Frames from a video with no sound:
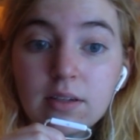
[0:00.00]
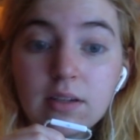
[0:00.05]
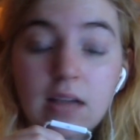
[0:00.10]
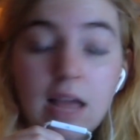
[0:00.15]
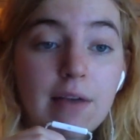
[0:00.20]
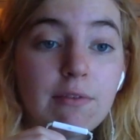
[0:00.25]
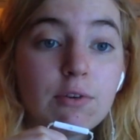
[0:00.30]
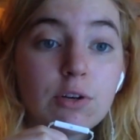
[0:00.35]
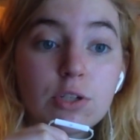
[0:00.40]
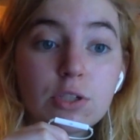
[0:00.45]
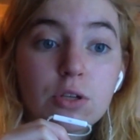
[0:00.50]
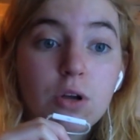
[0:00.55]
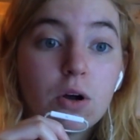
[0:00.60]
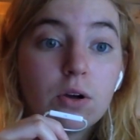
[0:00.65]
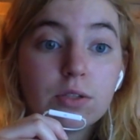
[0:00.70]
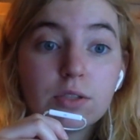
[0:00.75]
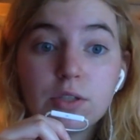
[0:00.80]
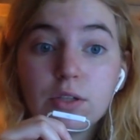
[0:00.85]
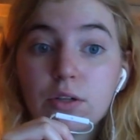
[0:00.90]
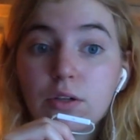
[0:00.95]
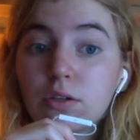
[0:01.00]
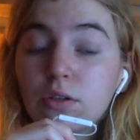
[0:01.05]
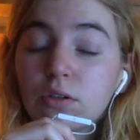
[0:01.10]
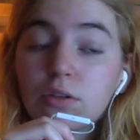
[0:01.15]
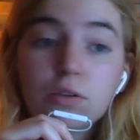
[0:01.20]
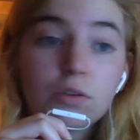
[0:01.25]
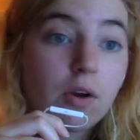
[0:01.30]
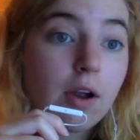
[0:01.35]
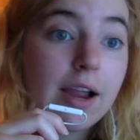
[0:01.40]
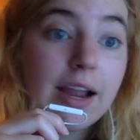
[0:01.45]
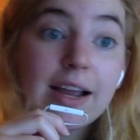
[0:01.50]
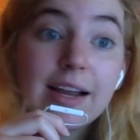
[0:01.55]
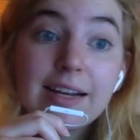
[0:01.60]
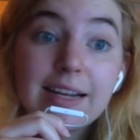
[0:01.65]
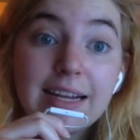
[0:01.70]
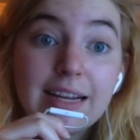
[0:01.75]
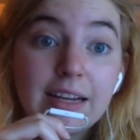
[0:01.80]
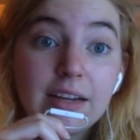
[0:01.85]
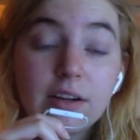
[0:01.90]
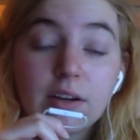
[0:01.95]
Everyone just calls her
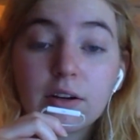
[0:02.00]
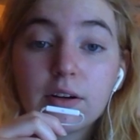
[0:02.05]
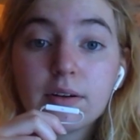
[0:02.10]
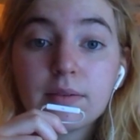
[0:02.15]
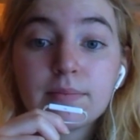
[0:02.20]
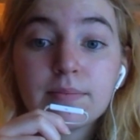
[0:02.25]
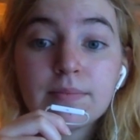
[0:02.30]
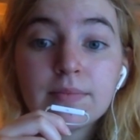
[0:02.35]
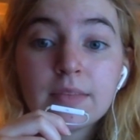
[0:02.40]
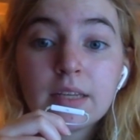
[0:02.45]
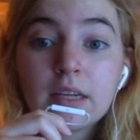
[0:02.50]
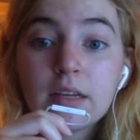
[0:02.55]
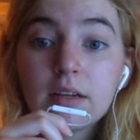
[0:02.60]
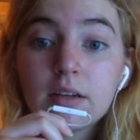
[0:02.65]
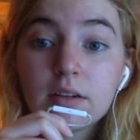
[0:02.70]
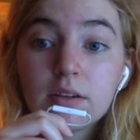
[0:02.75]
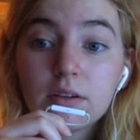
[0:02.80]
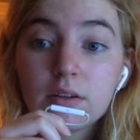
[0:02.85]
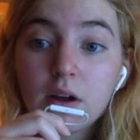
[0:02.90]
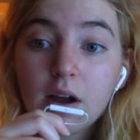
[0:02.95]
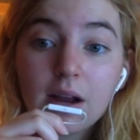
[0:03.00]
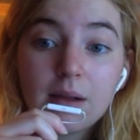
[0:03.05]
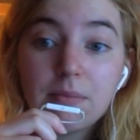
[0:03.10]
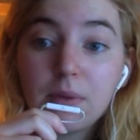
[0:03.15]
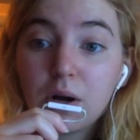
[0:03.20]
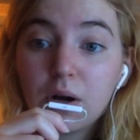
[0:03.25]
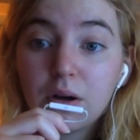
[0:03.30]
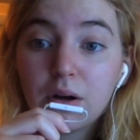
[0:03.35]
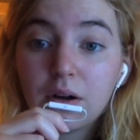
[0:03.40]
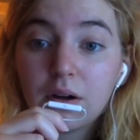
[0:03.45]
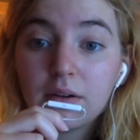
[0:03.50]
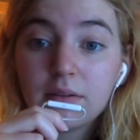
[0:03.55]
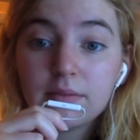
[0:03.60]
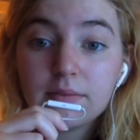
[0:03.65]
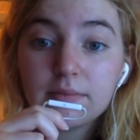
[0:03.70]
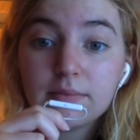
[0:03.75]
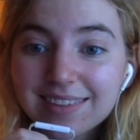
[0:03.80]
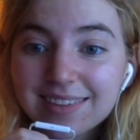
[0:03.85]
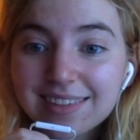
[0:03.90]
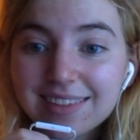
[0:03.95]
Granny or Grandma.
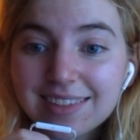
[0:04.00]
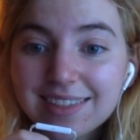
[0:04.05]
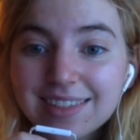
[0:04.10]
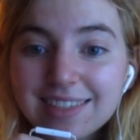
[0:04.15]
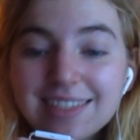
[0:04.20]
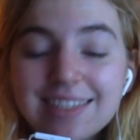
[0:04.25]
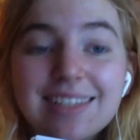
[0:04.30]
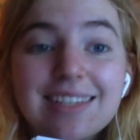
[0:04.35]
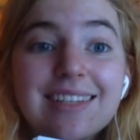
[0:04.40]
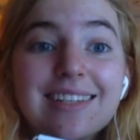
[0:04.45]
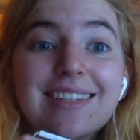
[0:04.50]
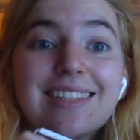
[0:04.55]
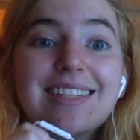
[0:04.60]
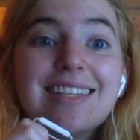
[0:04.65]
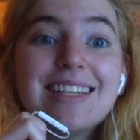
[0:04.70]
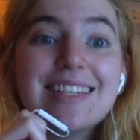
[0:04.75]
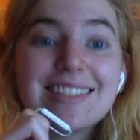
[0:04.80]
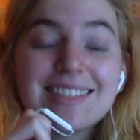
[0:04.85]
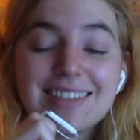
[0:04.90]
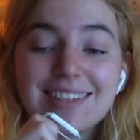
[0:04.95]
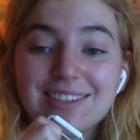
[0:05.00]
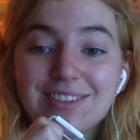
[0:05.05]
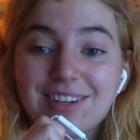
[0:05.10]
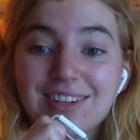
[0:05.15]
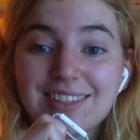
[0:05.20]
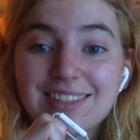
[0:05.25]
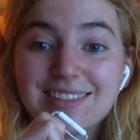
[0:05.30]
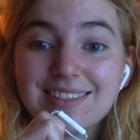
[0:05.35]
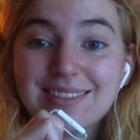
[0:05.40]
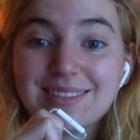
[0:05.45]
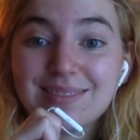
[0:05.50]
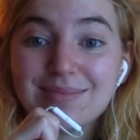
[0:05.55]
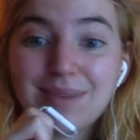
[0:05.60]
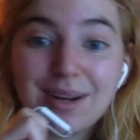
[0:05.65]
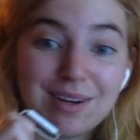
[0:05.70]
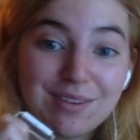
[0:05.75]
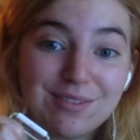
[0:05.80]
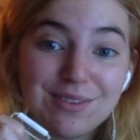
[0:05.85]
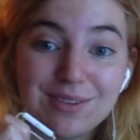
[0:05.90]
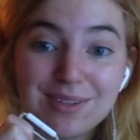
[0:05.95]
She isn't addressed
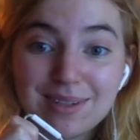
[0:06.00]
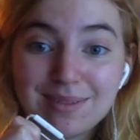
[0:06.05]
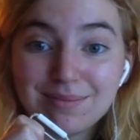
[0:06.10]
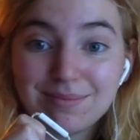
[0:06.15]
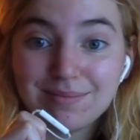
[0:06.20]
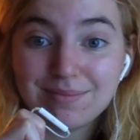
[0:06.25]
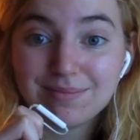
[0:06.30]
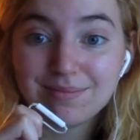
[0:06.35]
by her full name.